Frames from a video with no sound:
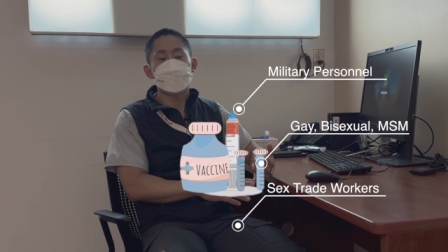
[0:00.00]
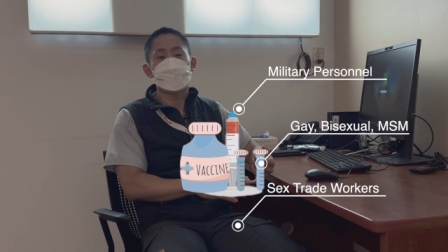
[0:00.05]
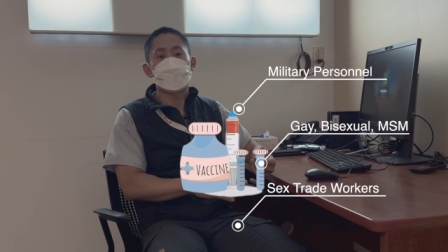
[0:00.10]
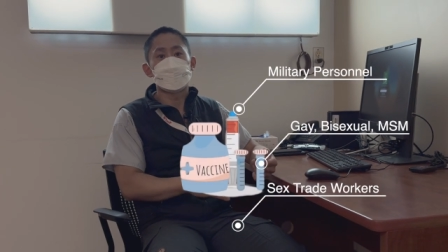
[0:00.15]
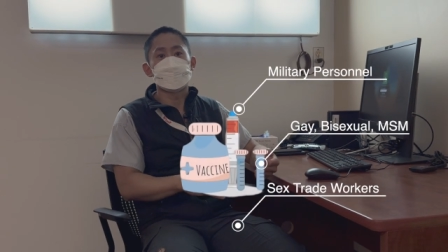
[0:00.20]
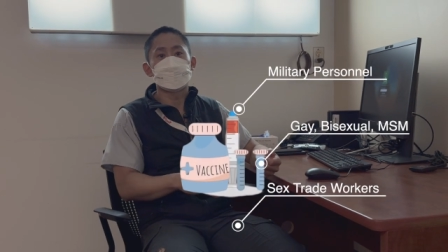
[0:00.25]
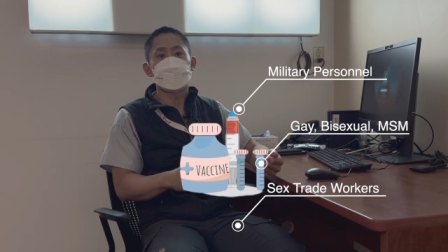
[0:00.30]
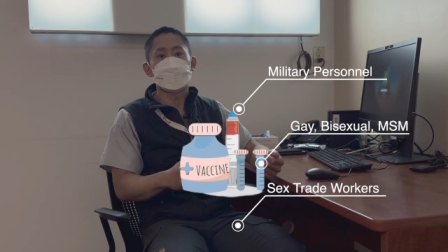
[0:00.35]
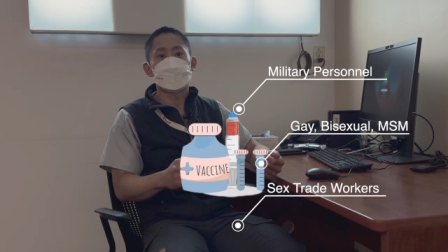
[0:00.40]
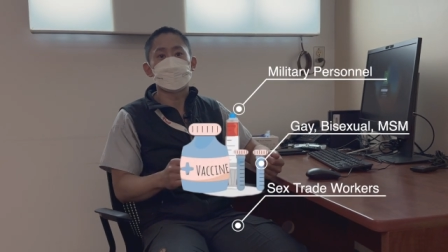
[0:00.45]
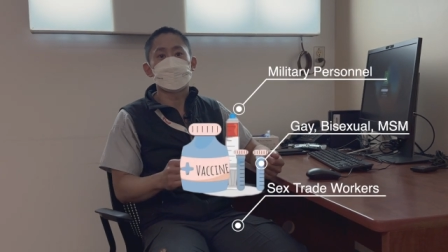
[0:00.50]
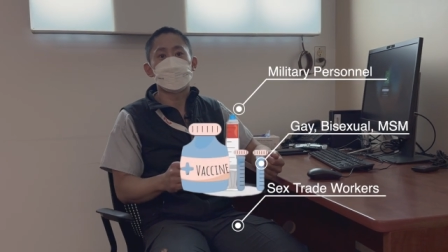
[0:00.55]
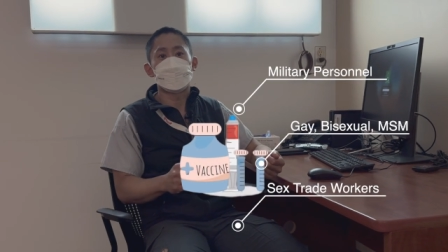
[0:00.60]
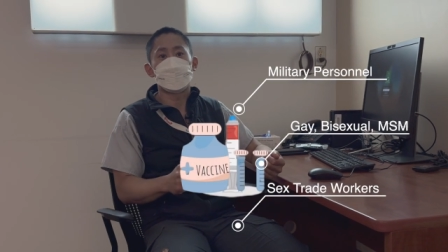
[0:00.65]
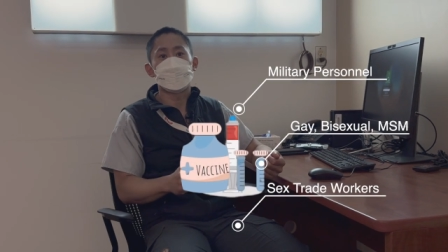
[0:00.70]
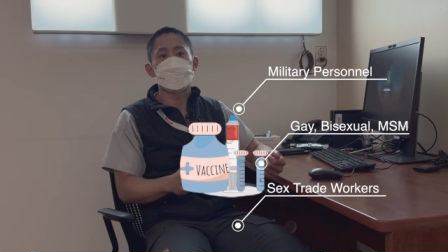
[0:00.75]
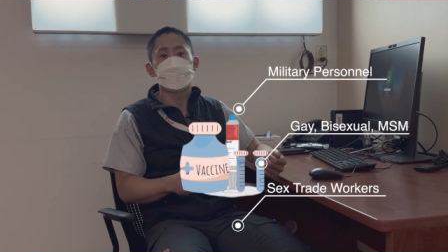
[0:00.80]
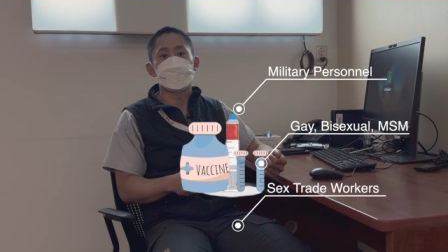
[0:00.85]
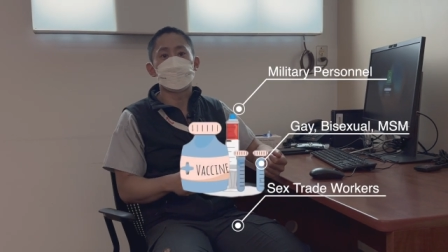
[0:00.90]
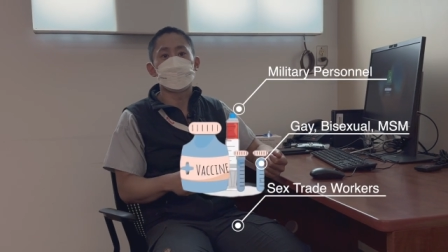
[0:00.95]

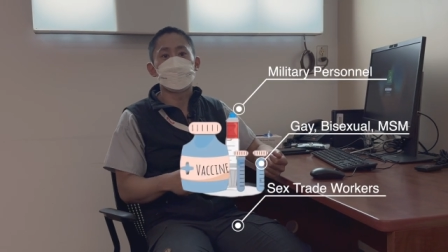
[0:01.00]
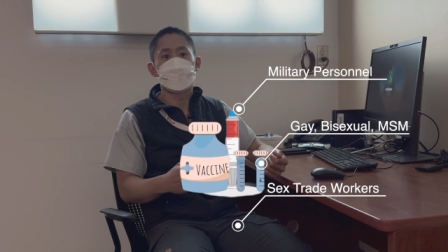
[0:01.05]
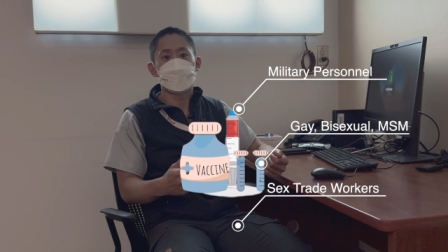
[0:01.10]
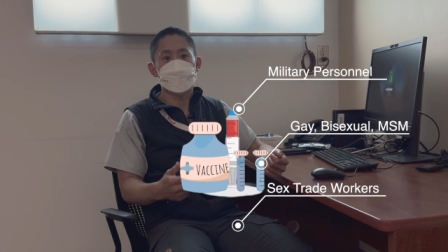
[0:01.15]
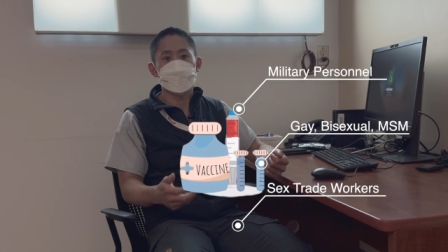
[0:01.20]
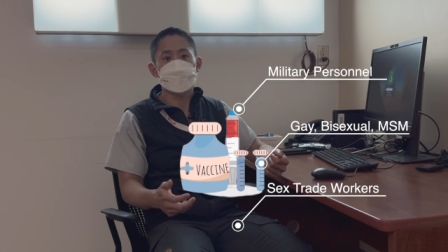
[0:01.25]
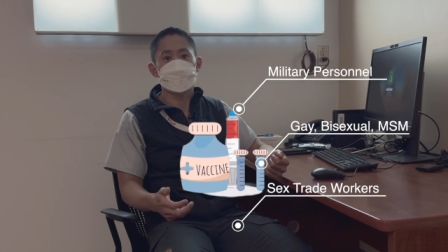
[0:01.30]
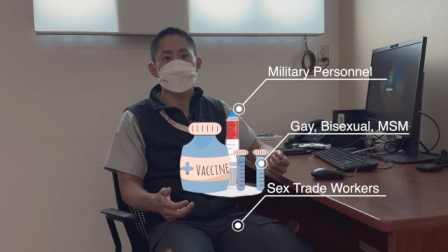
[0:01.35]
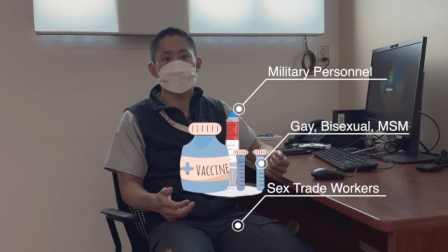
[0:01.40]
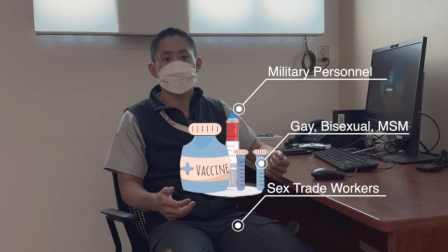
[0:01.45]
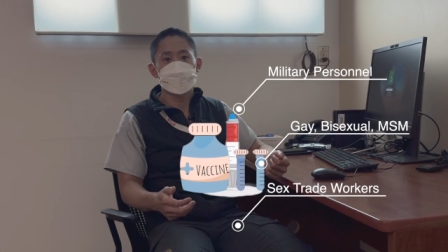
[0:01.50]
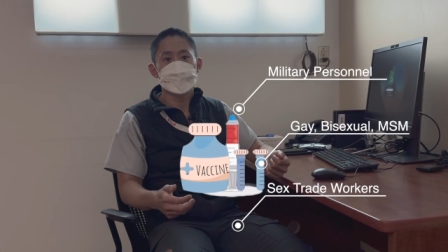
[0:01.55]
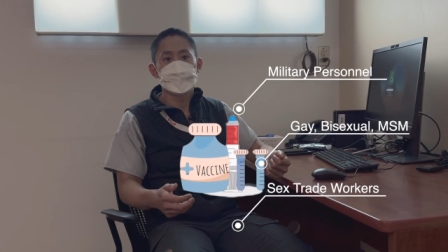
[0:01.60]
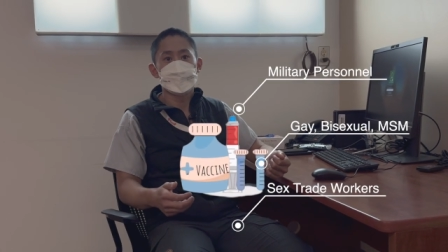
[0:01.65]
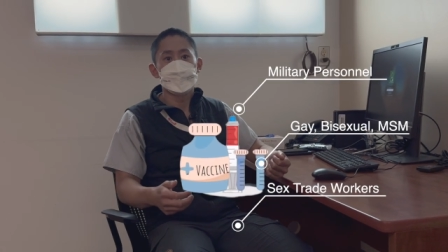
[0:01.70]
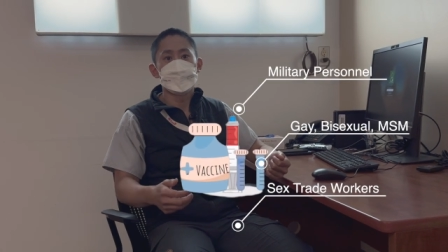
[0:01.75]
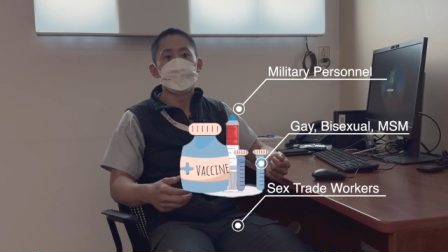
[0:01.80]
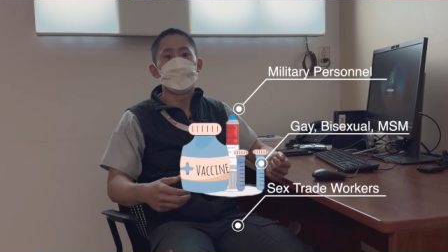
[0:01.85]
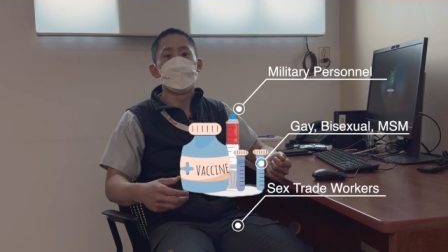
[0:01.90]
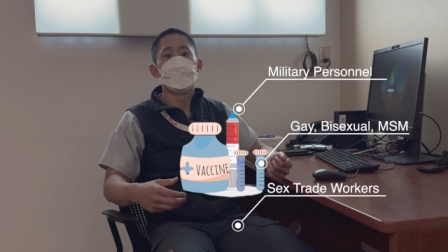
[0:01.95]
identifying the risk
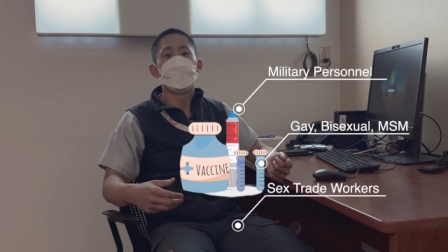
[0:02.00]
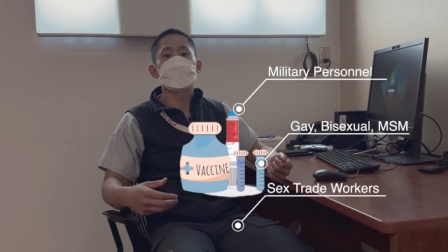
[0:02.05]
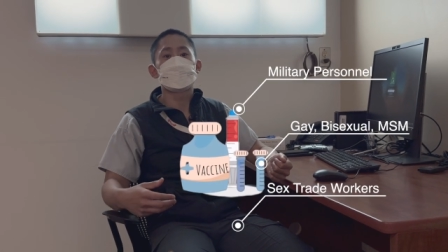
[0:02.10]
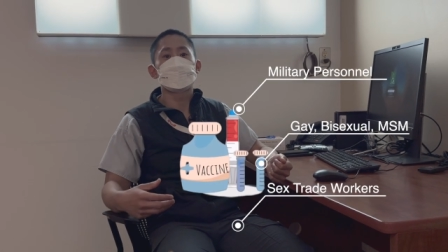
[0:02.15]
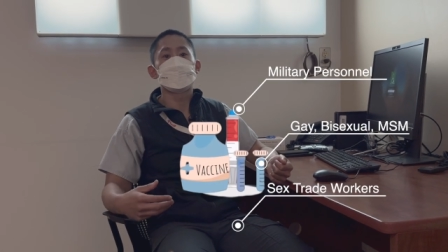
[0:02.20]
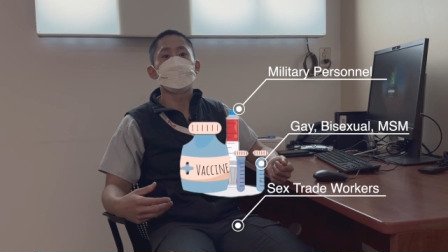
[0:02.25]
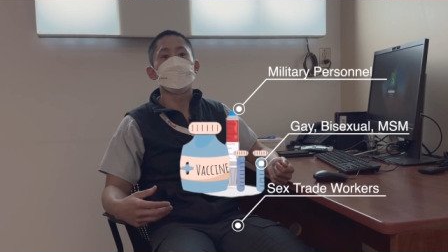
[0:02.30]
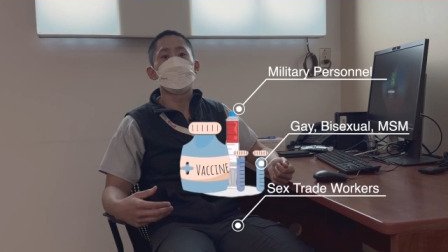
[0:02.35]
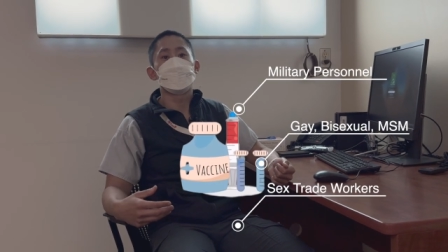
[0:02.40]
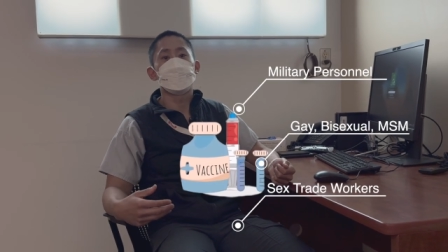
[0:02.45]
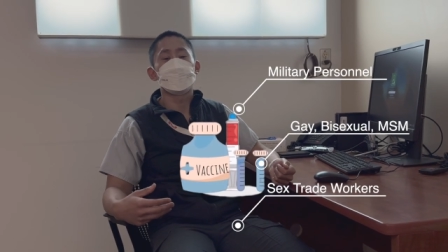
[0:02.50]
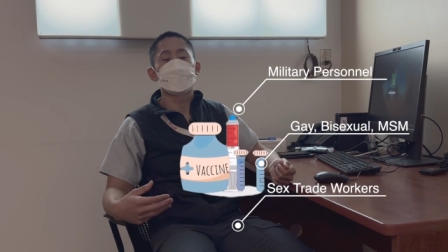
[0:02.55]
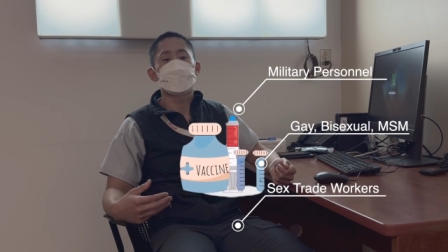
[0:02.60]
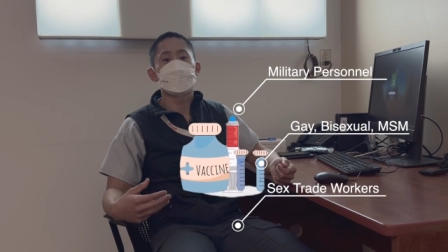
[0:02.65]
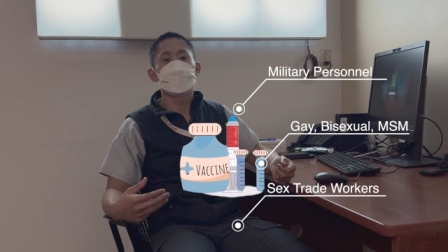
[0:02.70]
mostly being through